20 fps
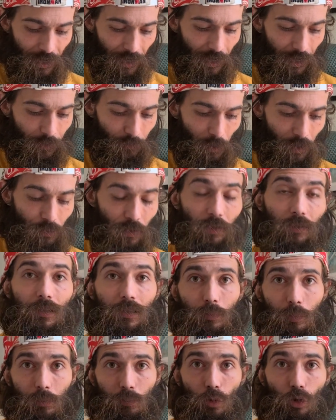and maybe a
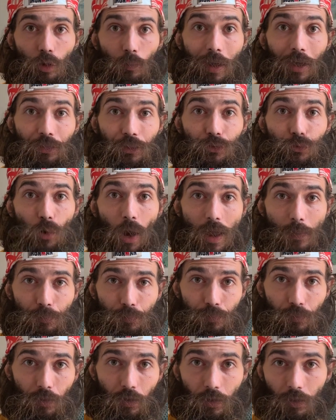little bit more about the
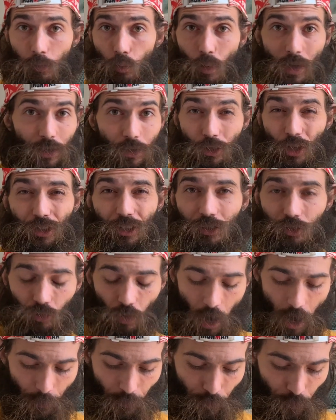ripe, whether or not it's
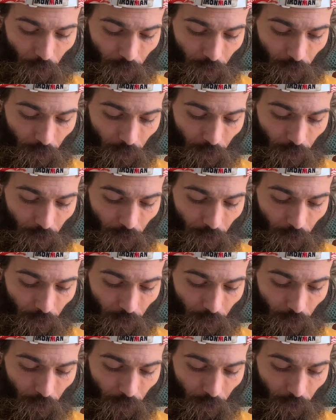ripe.